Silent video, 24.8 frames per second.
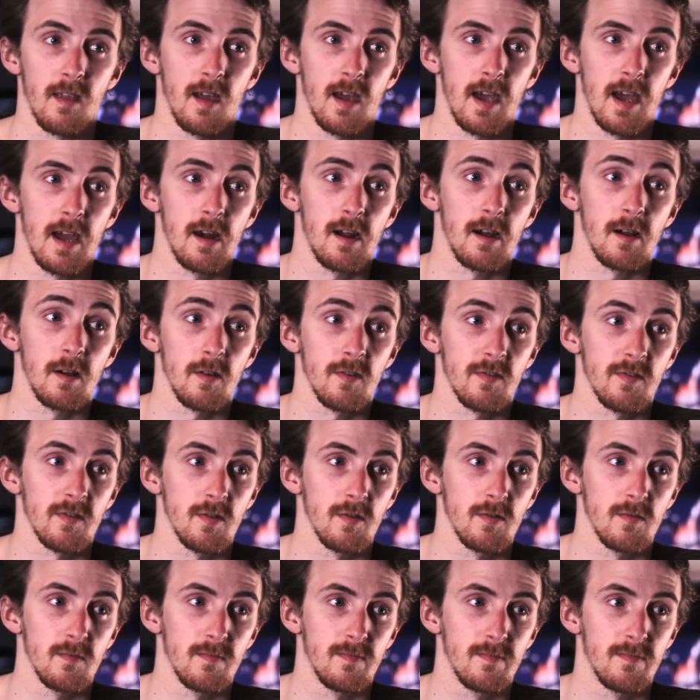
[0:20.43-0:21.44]
And I
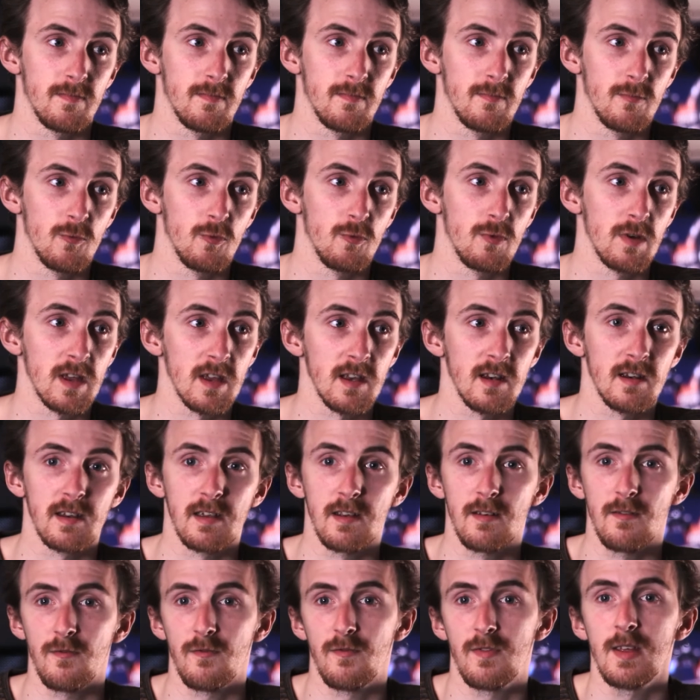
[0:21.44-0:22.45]
also really
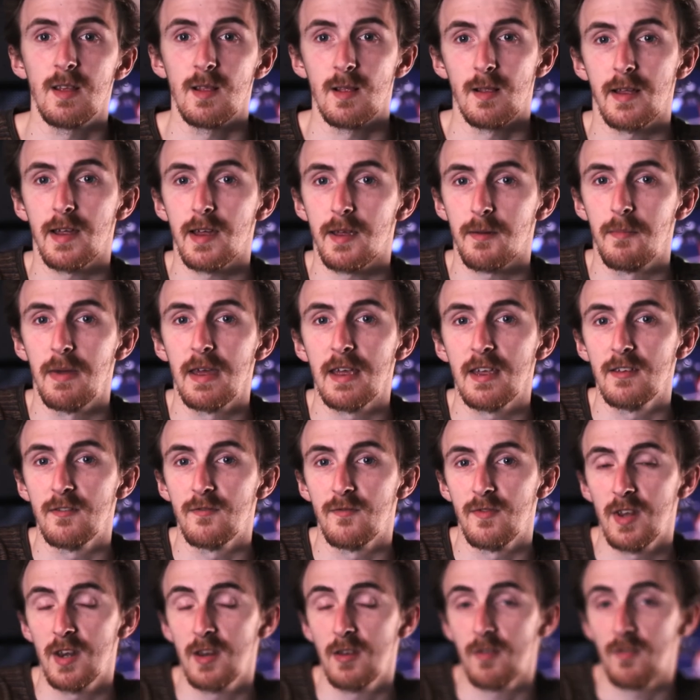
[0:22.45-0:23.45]
didn't feel like
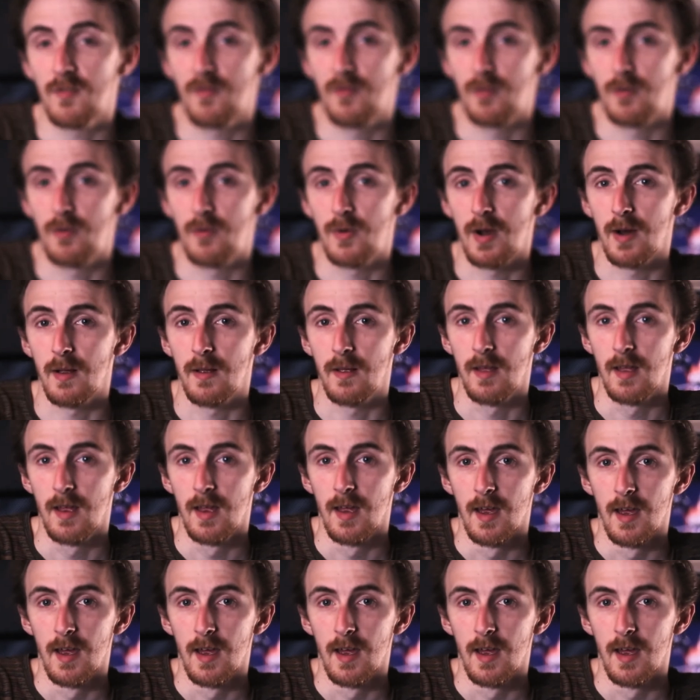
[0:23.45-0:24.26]
making videos for a while.